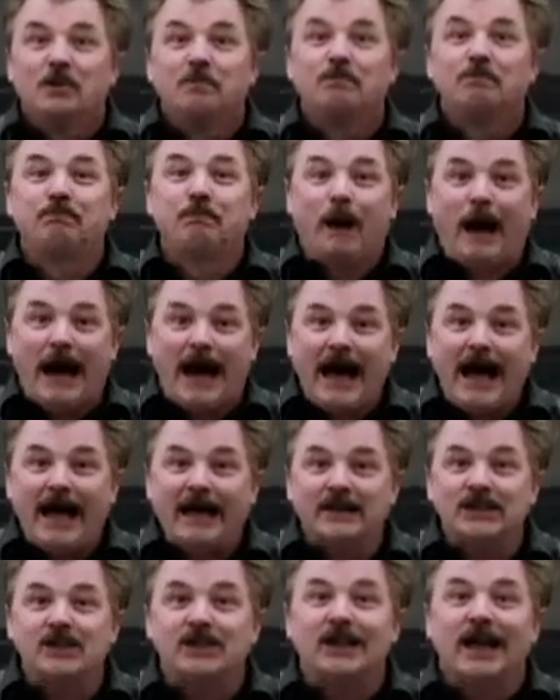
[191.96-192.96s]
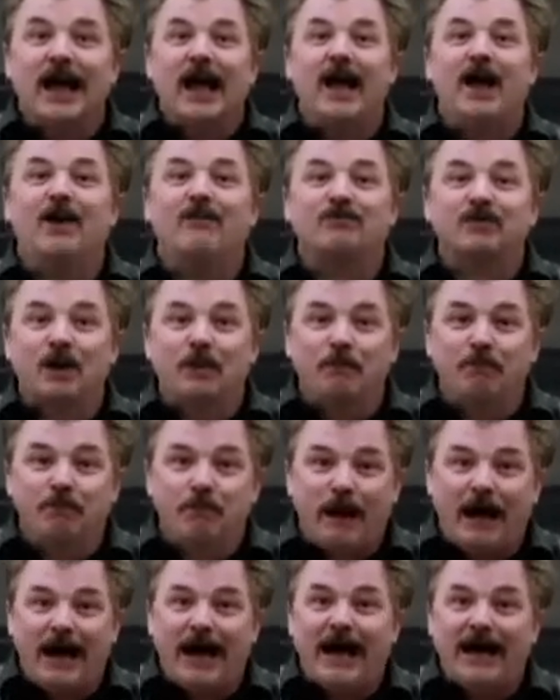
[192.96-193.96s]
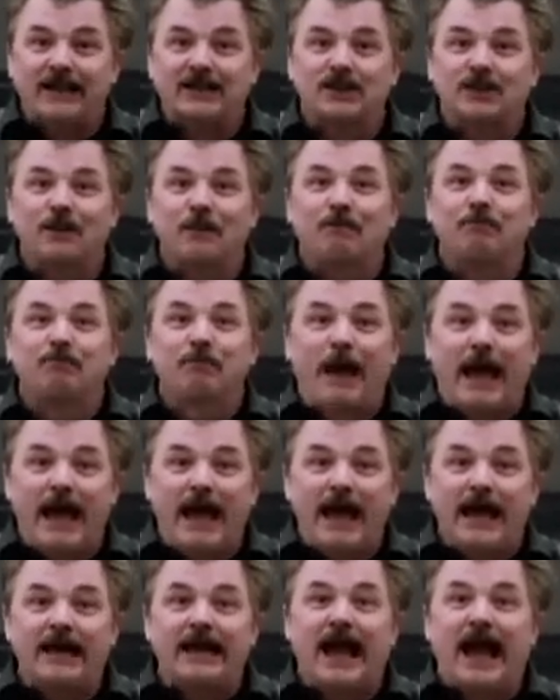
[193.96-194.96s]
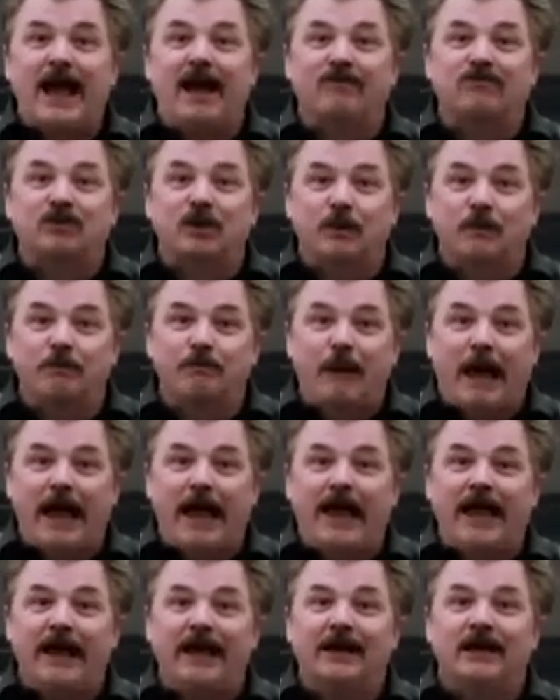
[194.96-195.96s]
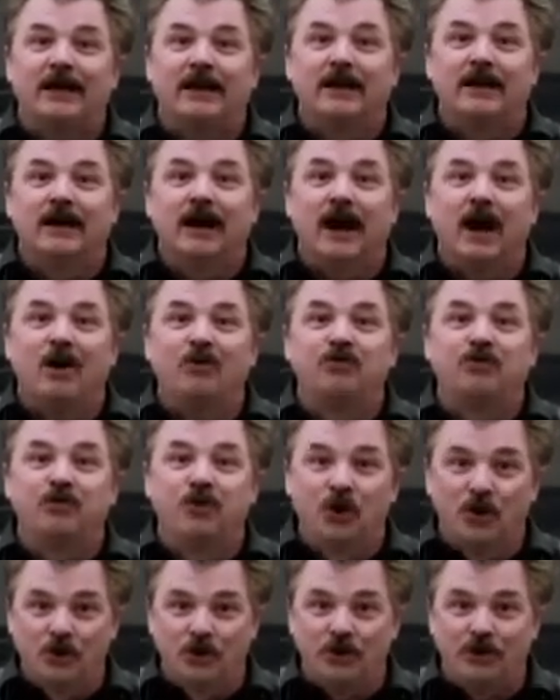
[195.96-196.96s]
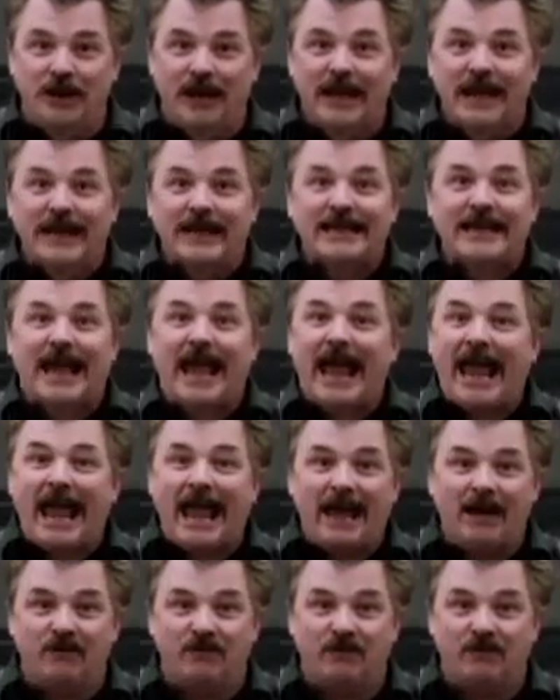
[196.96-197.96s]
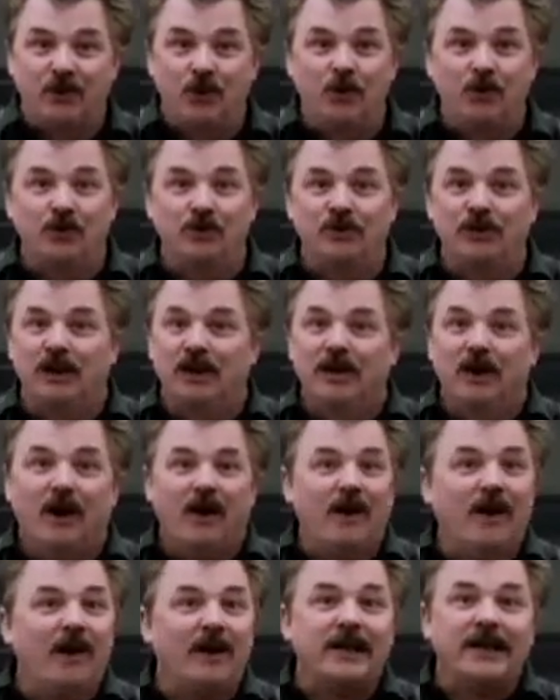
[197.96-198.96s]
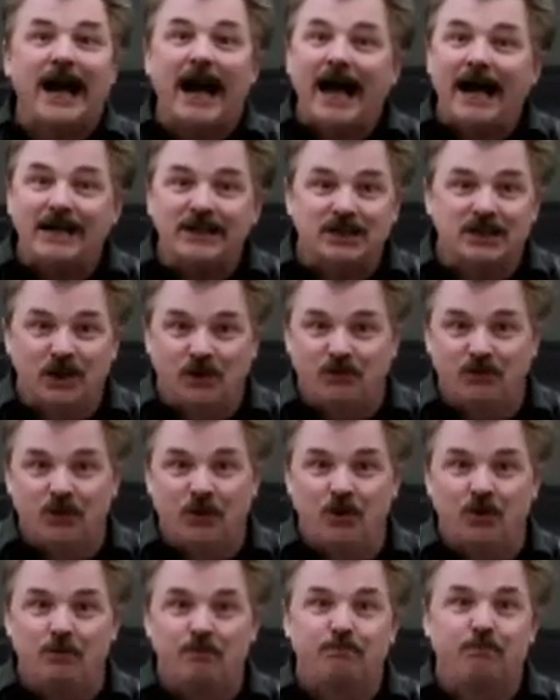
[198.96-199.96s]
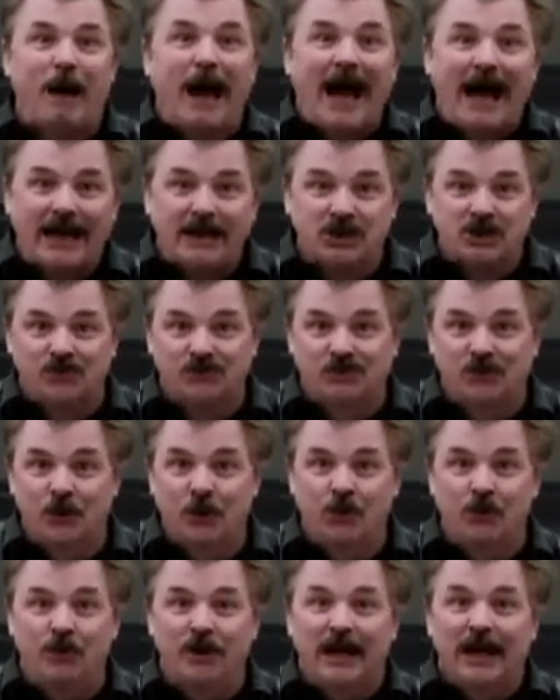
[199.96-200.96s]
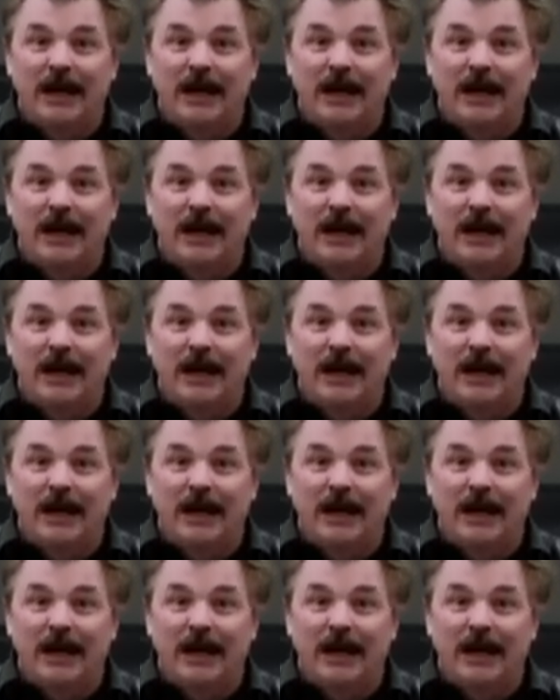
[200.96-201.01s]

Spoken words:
box after box, bag after bag of food, canned food, all kinds of food, box food.